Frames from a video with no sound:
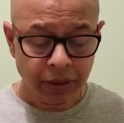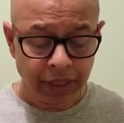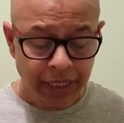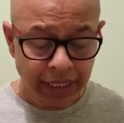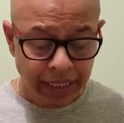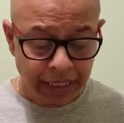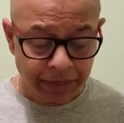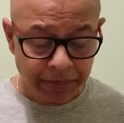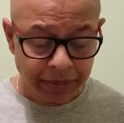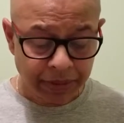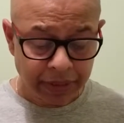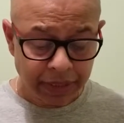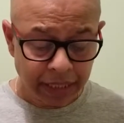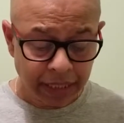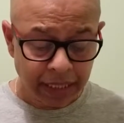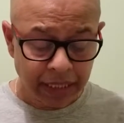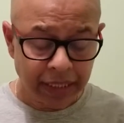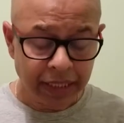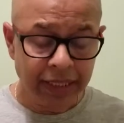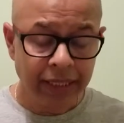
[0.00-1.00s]
it gives
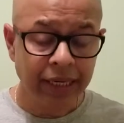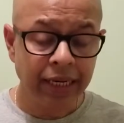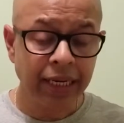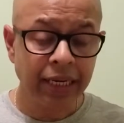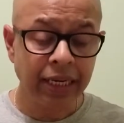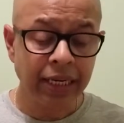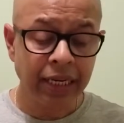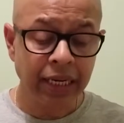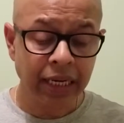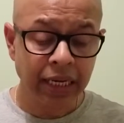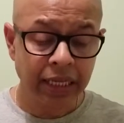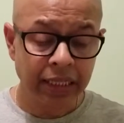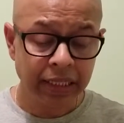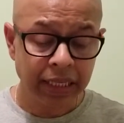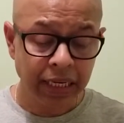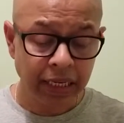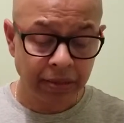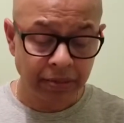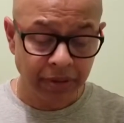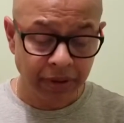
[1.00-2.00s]
in
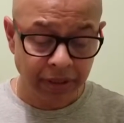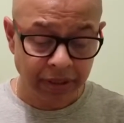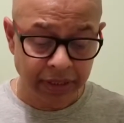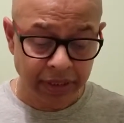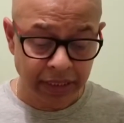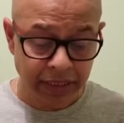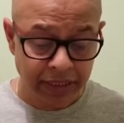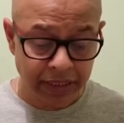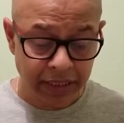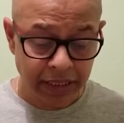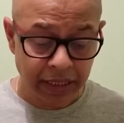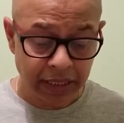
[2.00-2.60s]
three verses.